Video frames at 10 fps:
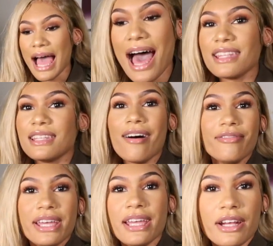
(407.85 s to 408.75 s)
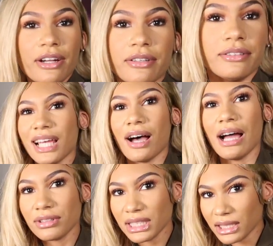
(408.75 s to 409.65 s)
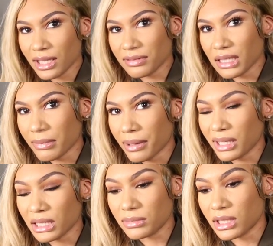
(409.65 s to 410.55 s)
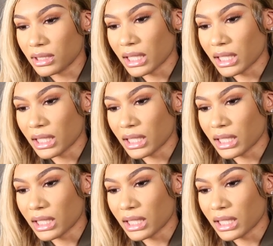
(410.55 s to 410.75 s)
I love it here. Yeah, I really love getting my makeup done.